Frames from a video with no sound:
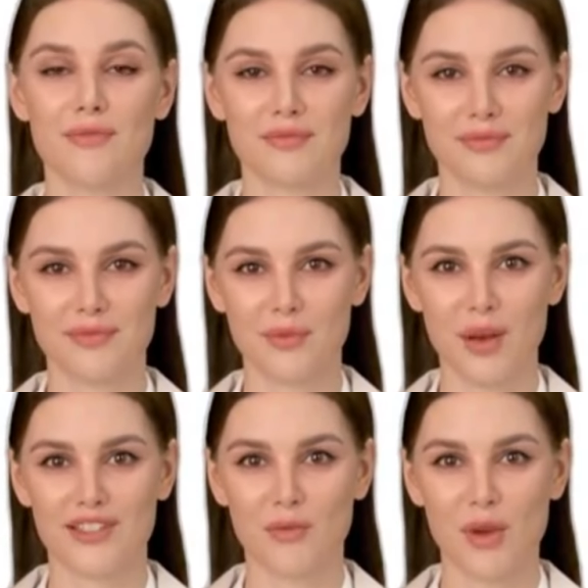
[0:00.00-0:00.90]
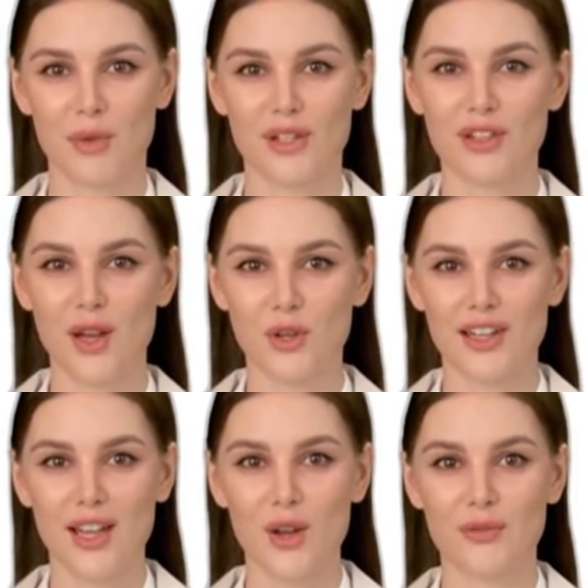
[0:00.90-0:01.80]
Created by Adidas
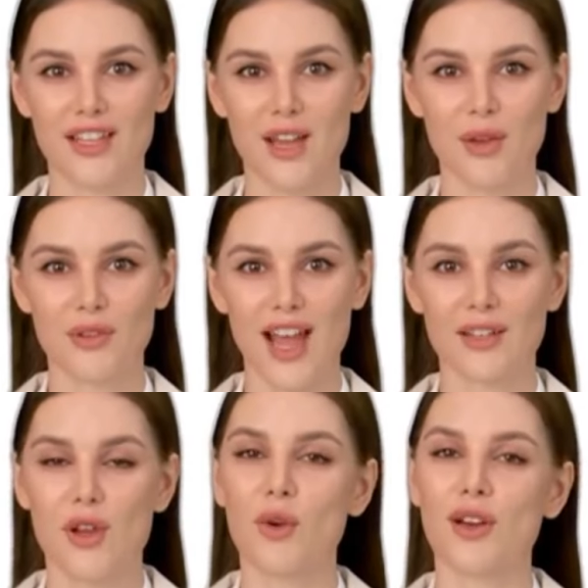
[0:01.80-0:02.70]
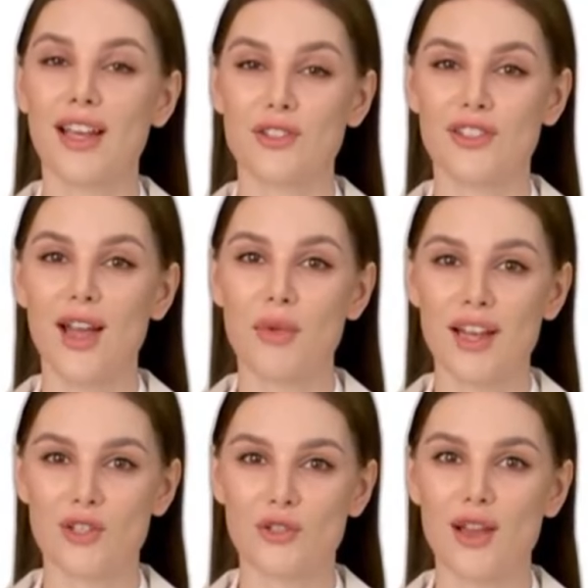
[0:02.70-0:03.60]
and named OCEAUNZ,
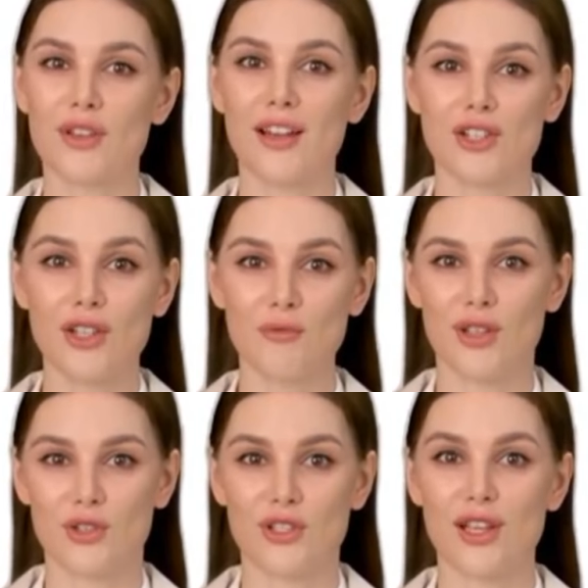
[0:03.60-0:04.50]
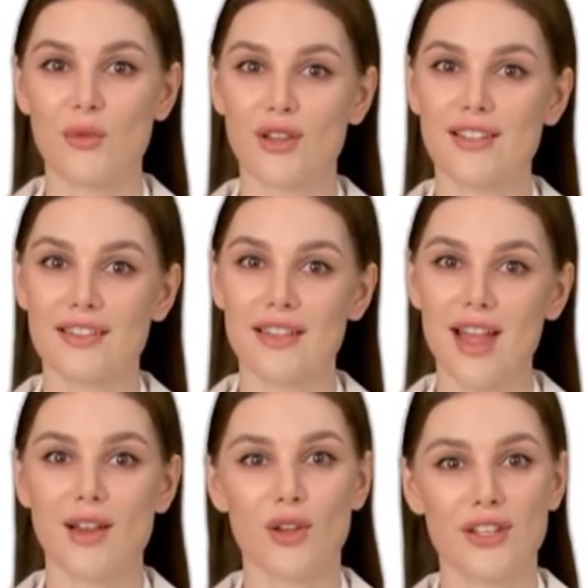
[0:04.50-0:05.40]
this ball uses the same
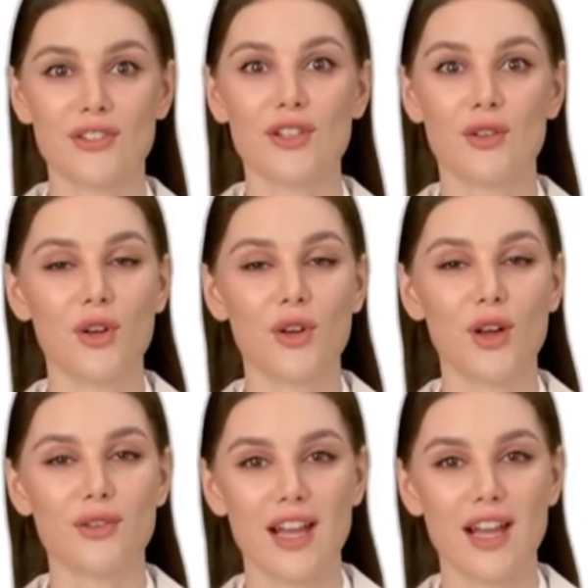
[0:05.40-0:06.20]
technology as the one used in the